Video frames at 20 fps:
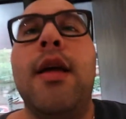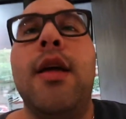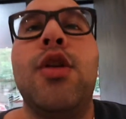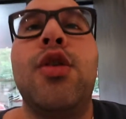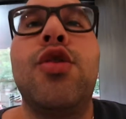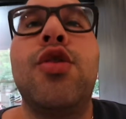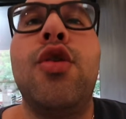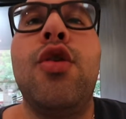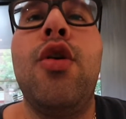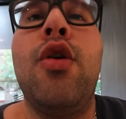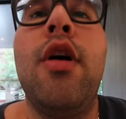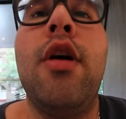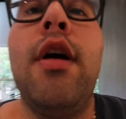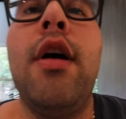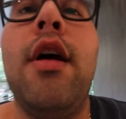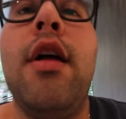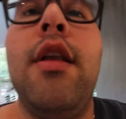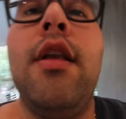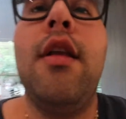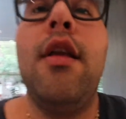so
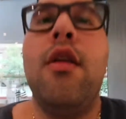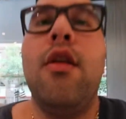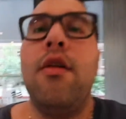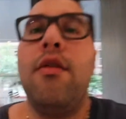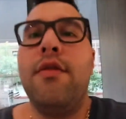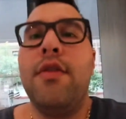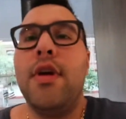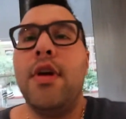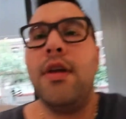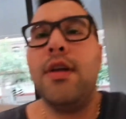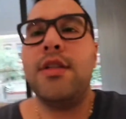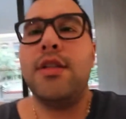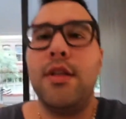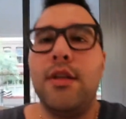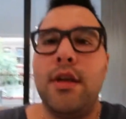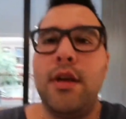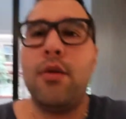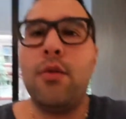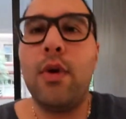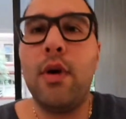and the lobby it's on
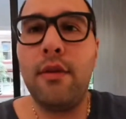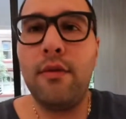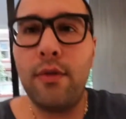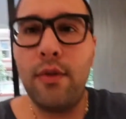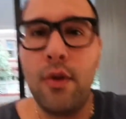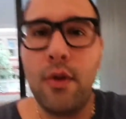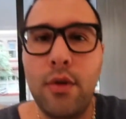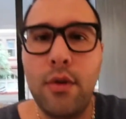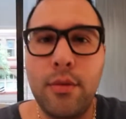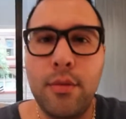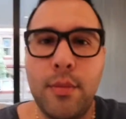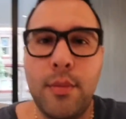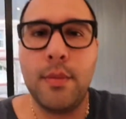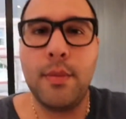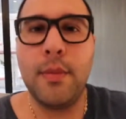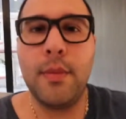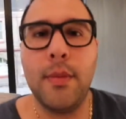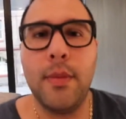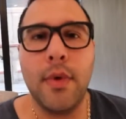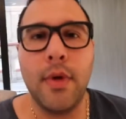the ground floor
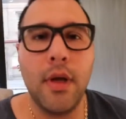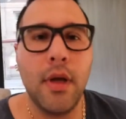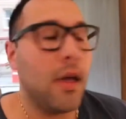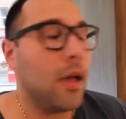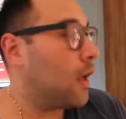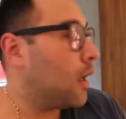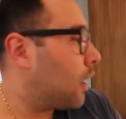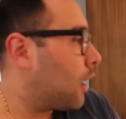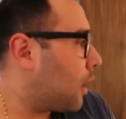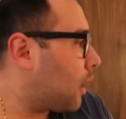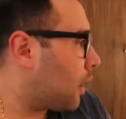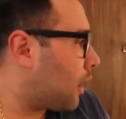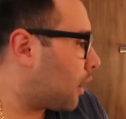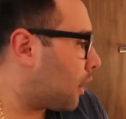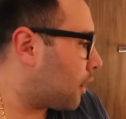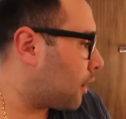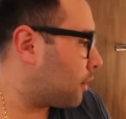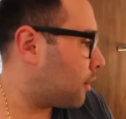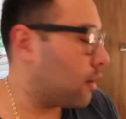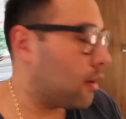
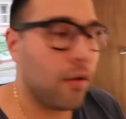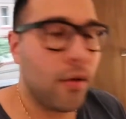and